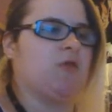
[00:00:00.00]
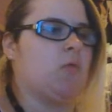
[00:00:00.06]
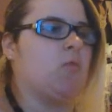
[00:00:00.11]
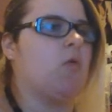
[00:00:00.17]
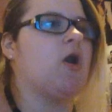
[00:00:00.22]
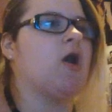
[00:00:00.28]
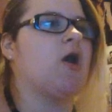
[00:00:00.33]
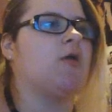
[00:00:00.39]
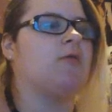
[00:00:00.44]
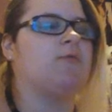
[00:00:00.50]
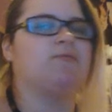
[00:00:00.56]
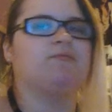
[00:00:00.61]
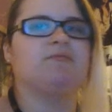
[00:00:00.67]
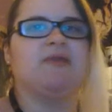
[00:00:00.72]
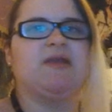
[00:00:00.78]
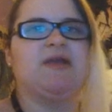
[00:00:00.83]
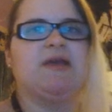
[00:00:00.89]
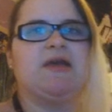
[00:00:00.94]
Well,
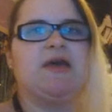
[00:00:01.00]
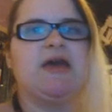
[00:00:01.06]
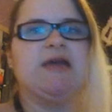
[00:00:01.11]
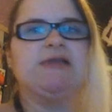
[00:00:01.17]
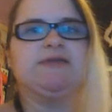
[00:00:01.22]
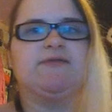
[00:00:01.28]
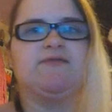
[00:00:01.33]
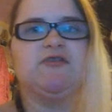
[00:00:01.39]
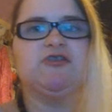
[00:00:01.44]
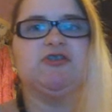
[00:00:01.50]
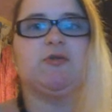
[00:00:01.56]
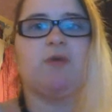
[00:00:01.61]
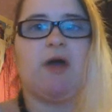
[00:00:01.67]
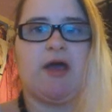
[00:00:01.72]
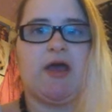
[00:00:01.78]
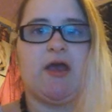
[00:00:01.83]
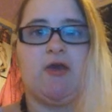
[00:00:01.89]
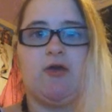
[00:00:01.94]
it's official
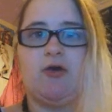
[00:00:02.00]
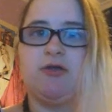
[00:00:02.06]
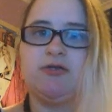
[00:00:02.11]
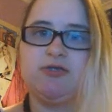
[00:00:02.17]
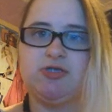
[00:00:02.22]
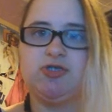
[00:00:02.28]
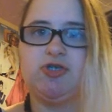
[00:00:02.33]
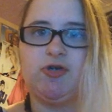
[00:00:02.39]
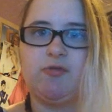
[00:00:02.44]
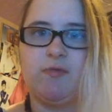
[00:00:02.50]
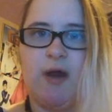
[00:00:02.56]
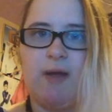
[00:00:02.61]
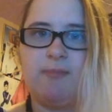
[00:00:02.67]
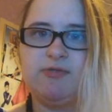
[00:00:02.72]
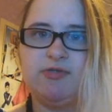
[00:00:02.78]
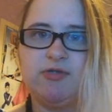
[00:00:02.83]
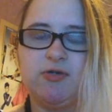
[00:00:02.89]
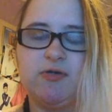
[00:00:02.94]
I cannot do
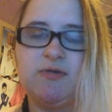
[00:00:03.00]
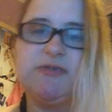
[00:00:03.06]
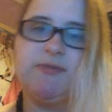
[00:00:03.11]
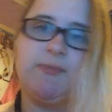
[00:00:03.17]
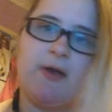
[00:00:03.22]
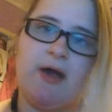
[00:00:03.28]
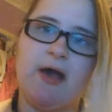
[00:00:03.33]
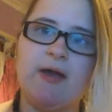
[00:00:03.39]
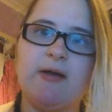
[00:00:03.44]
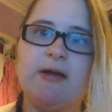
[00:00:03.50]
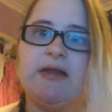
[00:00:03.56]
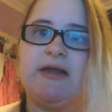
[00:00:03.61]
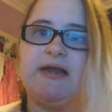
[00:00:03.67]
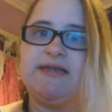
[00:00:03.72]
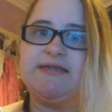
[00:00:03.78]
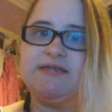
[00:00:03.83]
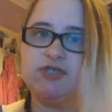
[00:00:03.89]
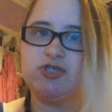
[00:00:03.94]
rap songs, but
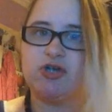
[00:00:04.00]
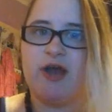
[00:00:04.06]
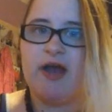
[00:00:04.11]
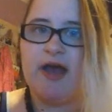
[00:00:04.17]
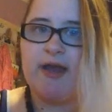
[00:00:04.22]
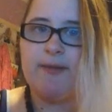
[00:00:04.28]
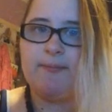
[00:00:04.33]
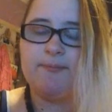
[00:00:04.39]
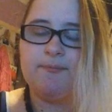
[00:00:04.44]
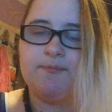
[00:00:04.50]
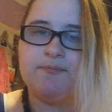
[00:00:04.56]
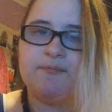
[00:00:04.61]
at least I tried.